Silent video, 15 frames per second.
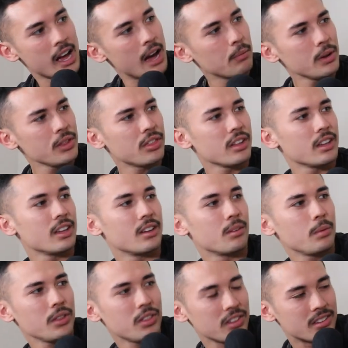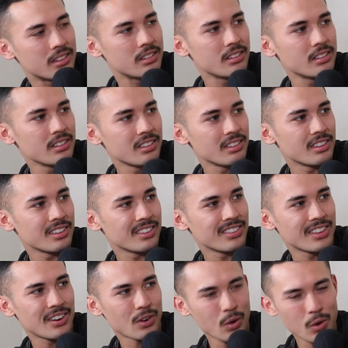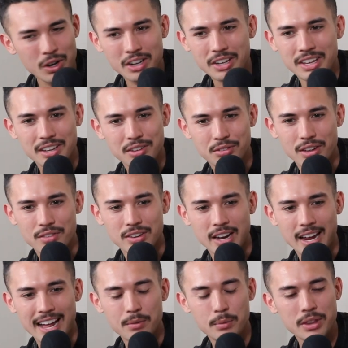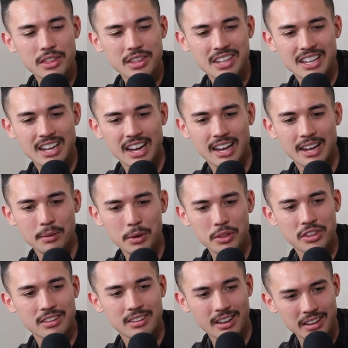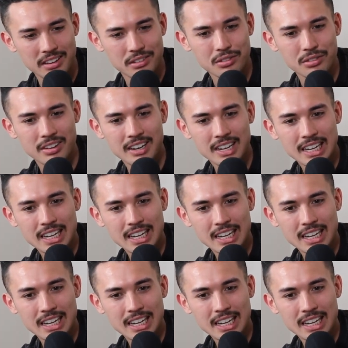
And with the... with They're the, all going to kick seven. They're all going to kick seven. And with the uh, with the D's...